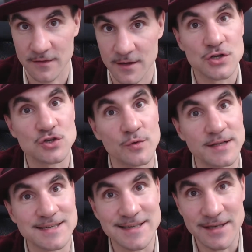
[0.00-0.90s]
So
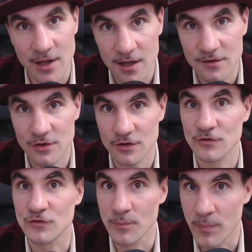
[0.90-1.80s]
it's not good
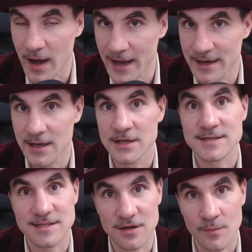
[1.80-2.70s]
to buy
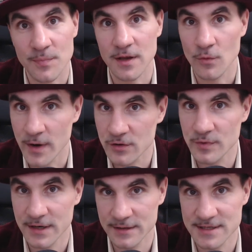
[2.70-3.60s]
something when we're
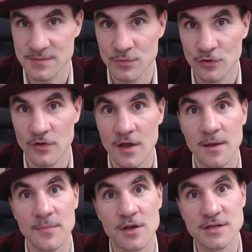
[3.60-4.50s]
in this mood,
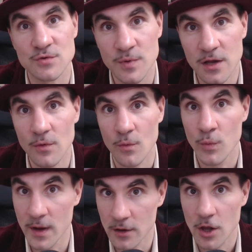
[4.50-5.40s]
because we
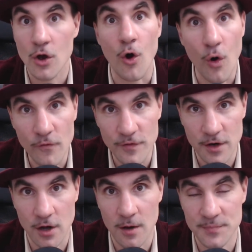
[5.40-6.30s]
will
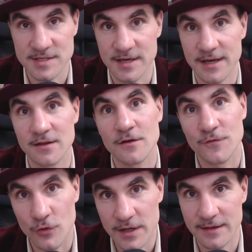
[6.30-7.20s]
overcompensate
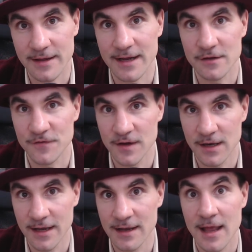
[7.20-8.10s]
for that negative
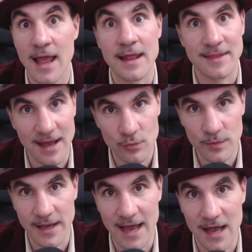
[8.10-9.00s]
feeling that we
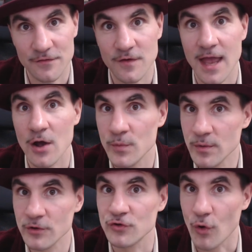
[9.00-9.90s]
have, and we
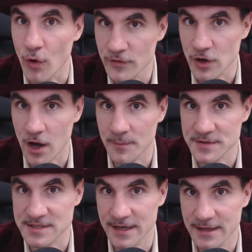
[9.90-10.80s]
want to
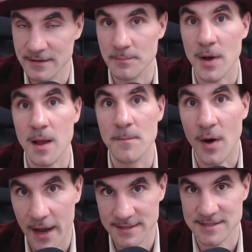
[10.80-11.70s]
overcompensate it by
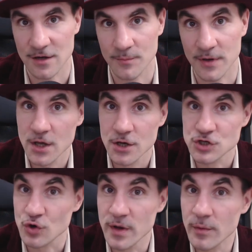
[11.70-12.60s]
buying something.
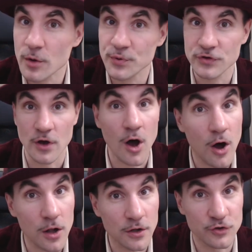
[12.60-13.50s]
So we want to put a
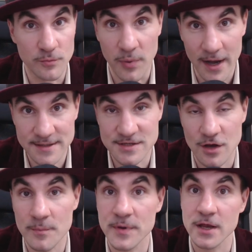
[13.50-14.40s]
halt to buying
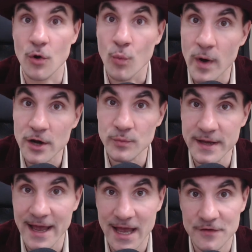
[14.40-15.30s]
something when we
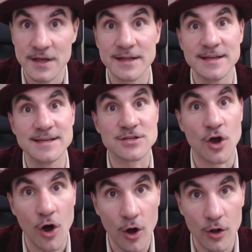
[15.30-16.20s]
have these
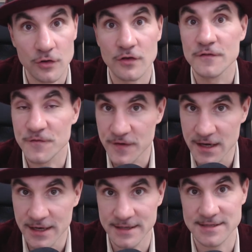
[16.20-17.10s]
halt
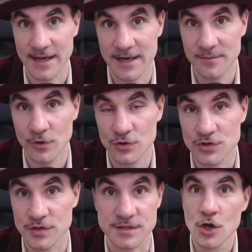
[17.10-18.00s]
feelings and
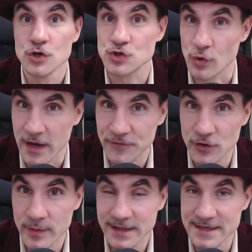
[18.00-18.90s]
emotions. So if
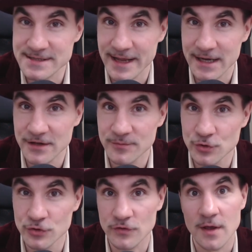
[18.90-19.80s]
you're in this negative
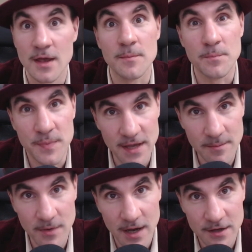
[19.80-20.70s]
mood, be
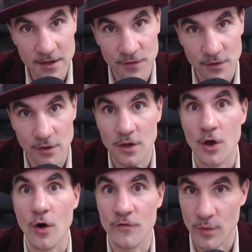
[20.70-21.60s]
mindful
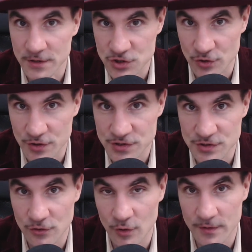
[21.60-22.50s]
of what choices
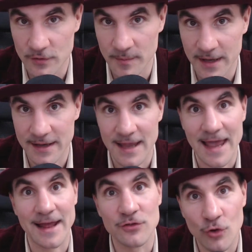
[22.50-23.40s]
you're going to make,
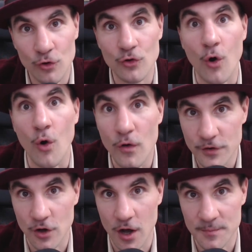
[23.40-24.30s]
and don't
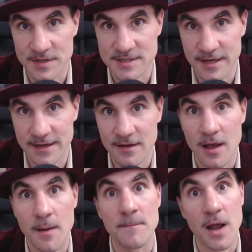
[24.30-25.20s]
overcompensate
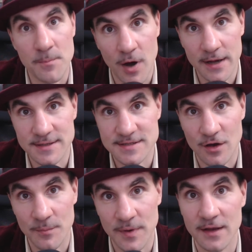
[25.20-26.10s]
by buying
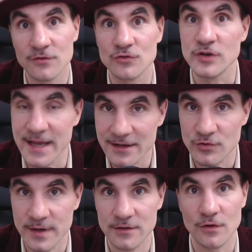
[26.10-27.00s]
something to get
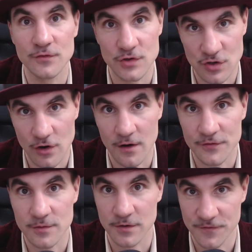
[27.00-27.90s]
rid of those
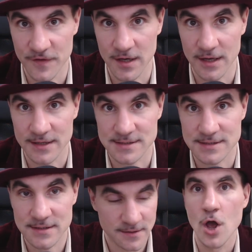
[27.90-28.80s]
uncomfortable feelings.
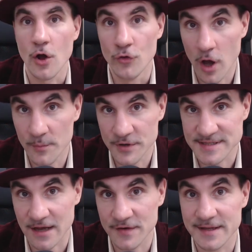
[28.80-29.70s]
Number
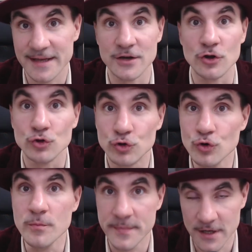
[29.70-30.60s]
17, do
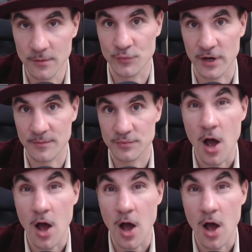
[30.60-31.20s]
meal prep.